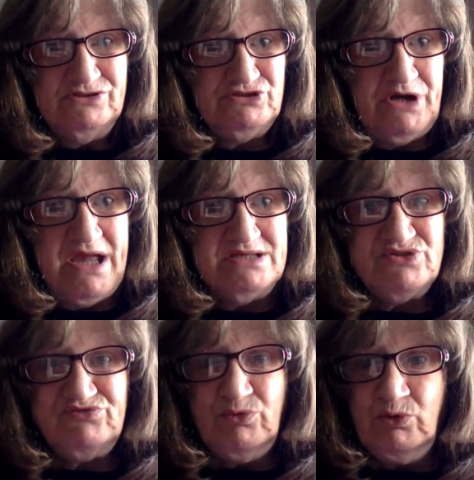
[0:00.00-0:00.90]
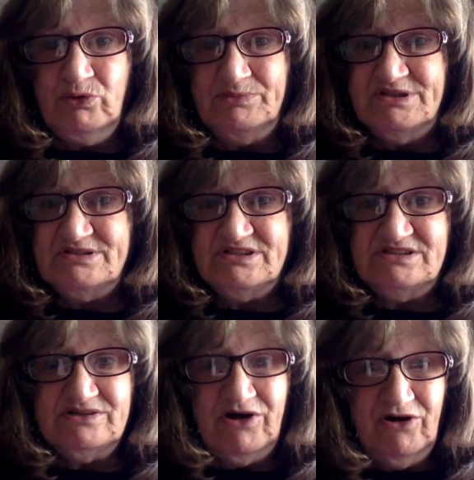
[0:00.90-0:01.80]
Transformed into
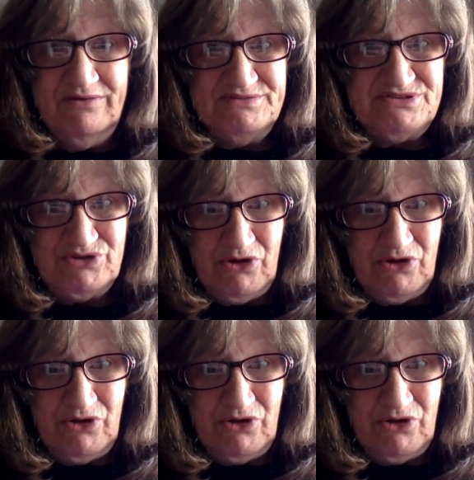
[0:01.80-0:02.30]
the harvest